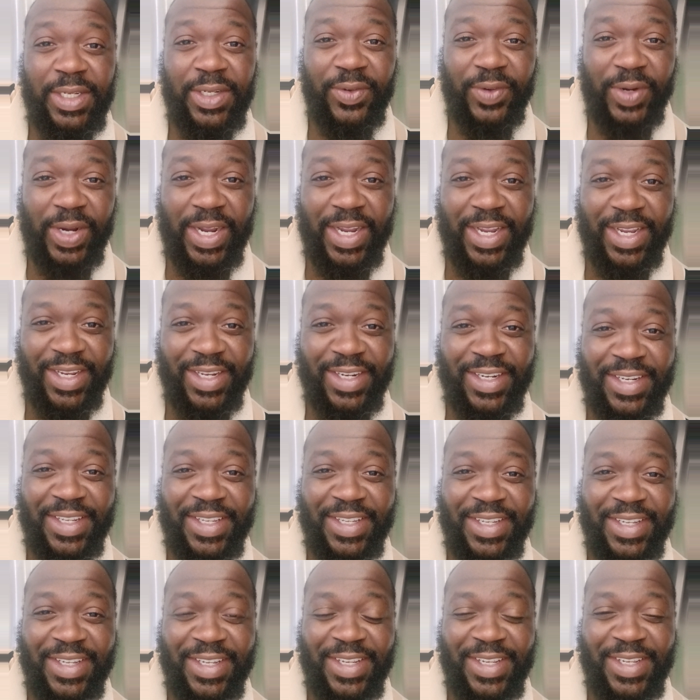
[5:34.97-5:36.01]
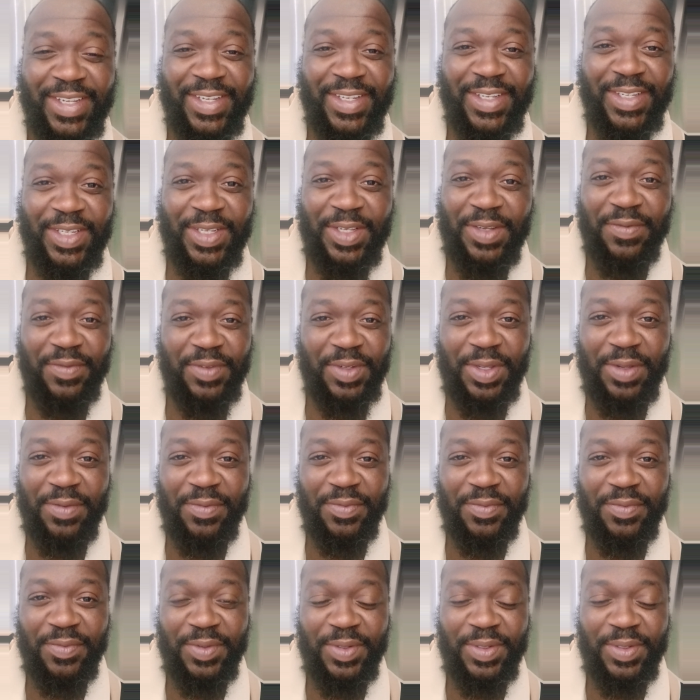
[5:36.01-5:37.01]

right if if